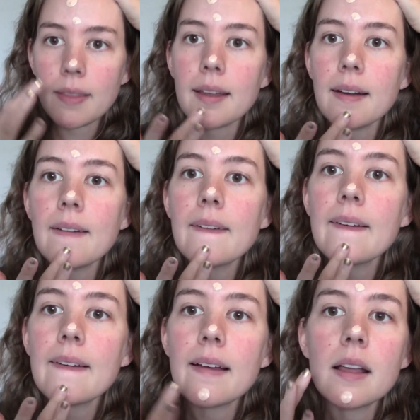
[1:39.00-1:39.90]
There.
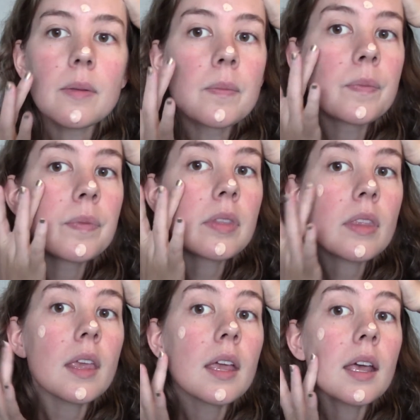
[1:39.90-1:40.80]

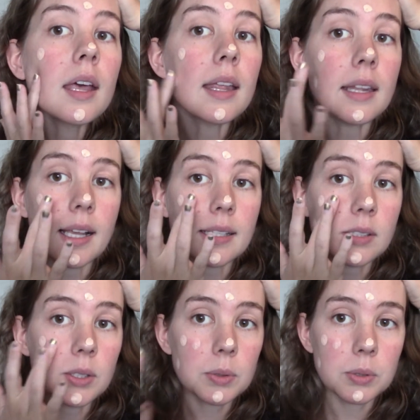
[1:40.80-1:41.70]
And as
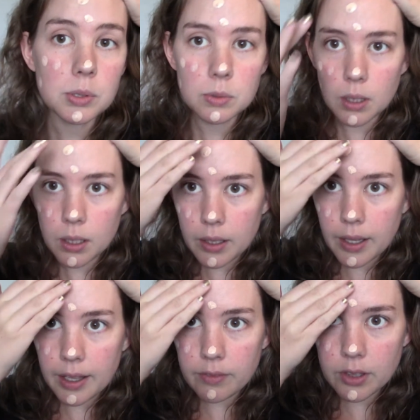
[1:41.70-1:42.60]
usual,
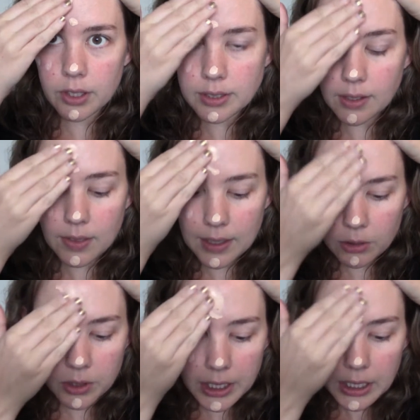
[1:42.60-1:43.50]
I've looked at the
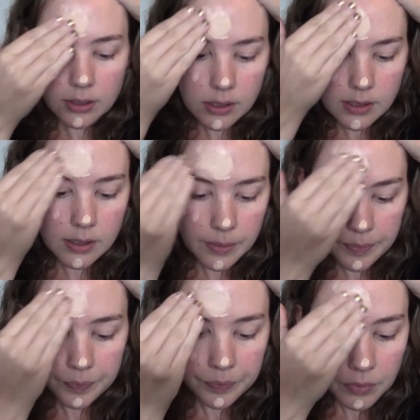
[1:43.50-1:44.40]
ingredients.
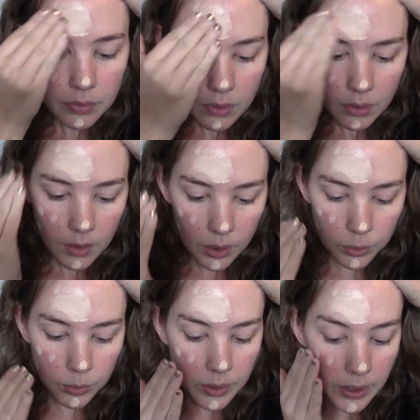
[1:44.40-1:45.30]

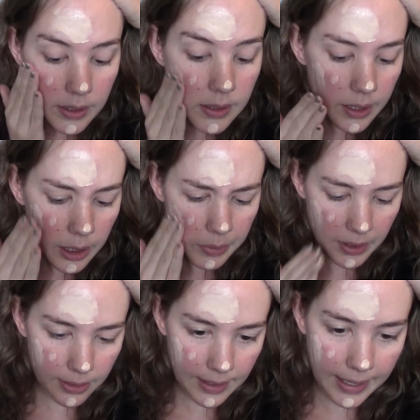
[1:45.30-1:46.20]
Oh, it's a little
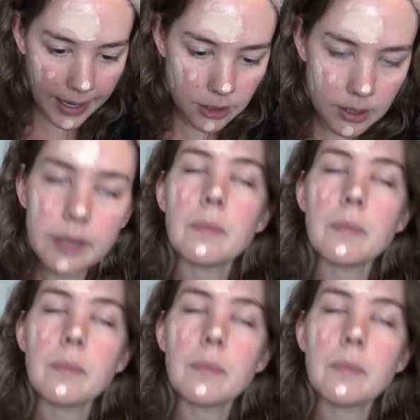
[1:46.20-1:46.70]
bit thick actually.